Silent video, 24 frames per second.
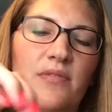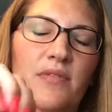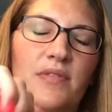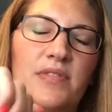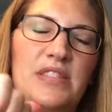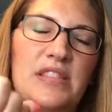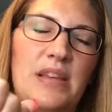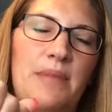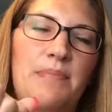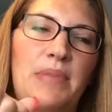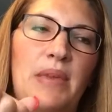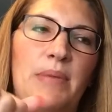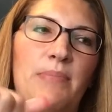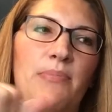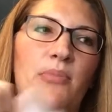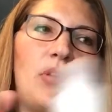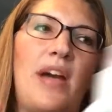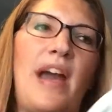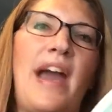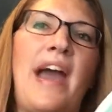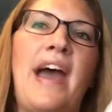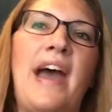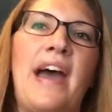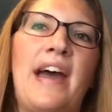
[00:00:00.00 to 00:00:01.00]
some
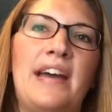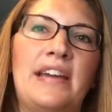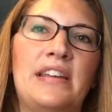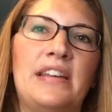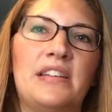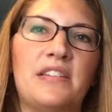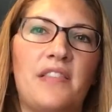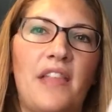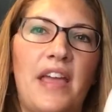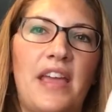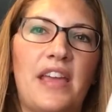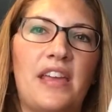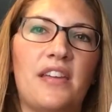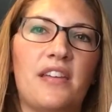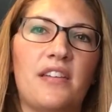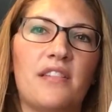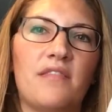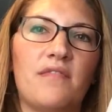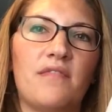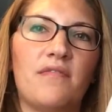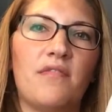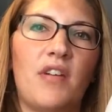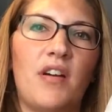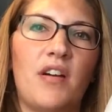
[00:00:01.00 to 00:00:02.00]
people add like
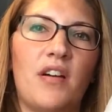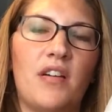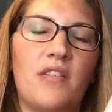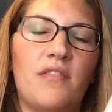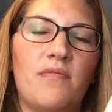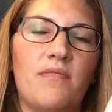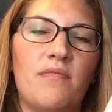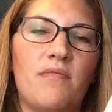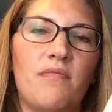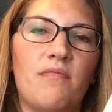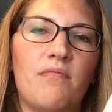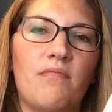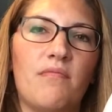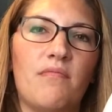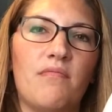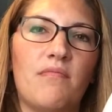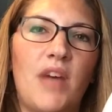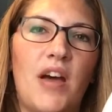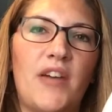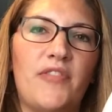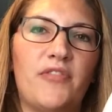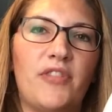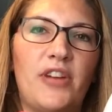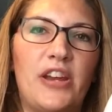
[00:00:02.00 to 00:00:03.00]

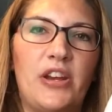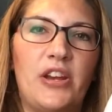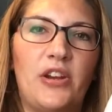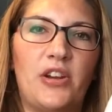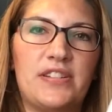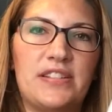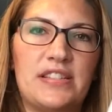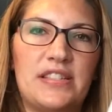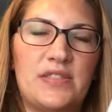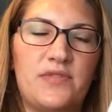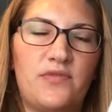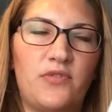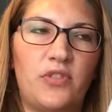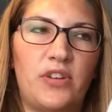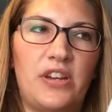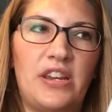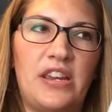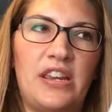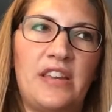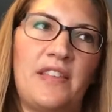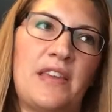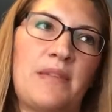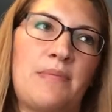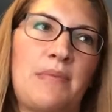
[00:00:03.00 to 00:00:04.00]
a fragrance
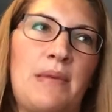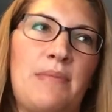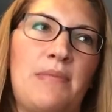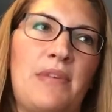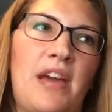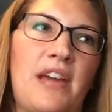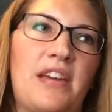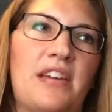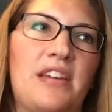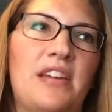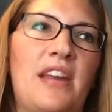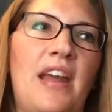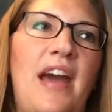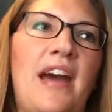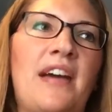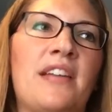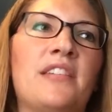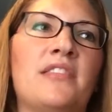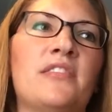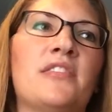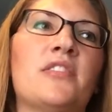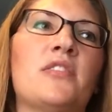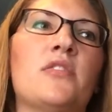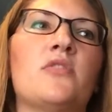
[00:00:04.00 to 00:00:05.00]
free, like maybe I could add
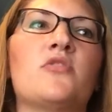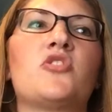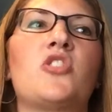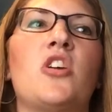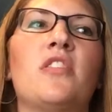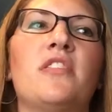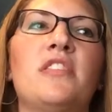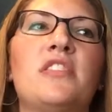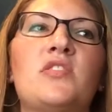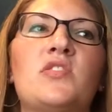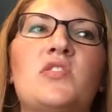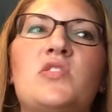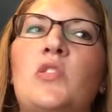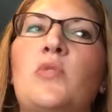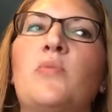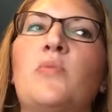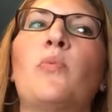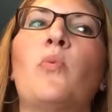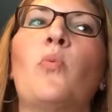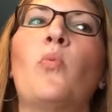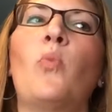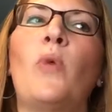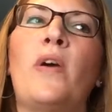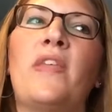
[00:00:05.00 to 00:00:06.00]
a little Charlie soap
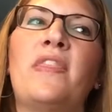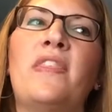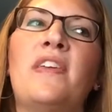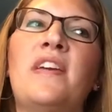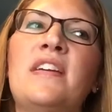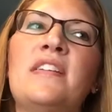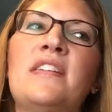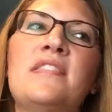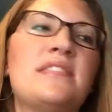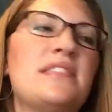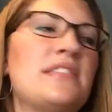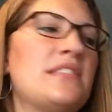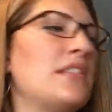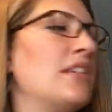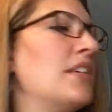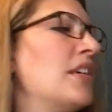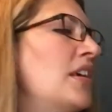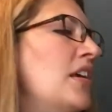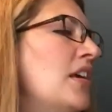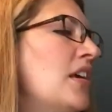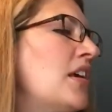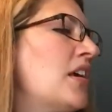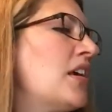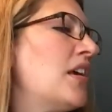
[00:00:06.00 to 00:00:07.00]
with it
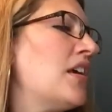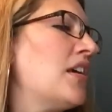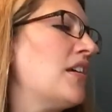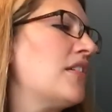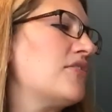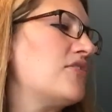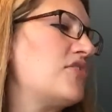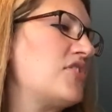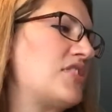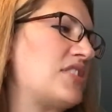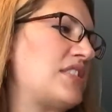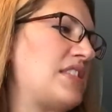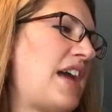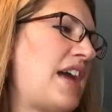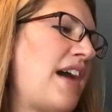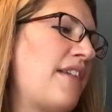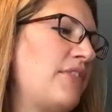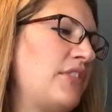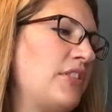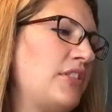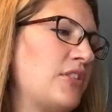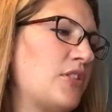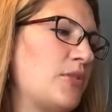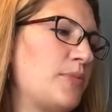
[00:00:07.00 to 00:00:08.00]
just to
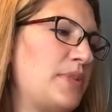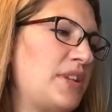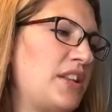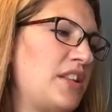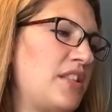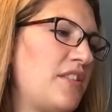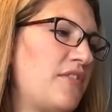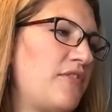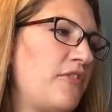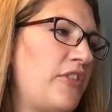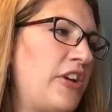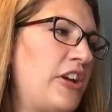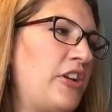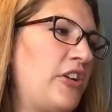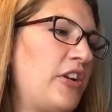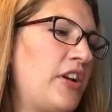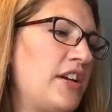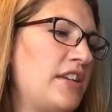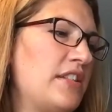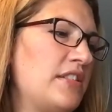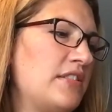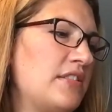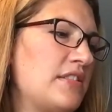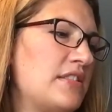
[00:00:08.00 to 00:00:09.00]
have a little bit of the
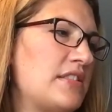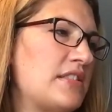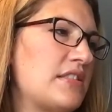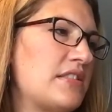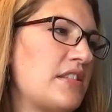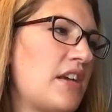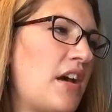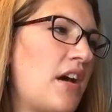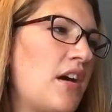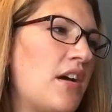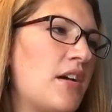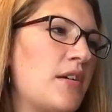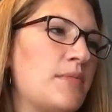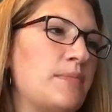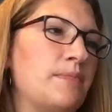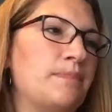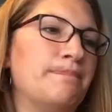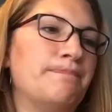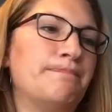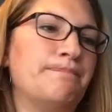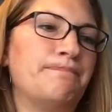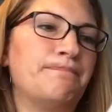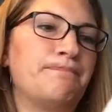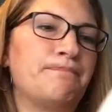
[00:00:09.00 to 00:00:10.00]
fragrance.
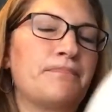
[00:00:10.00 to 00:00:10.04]
Um,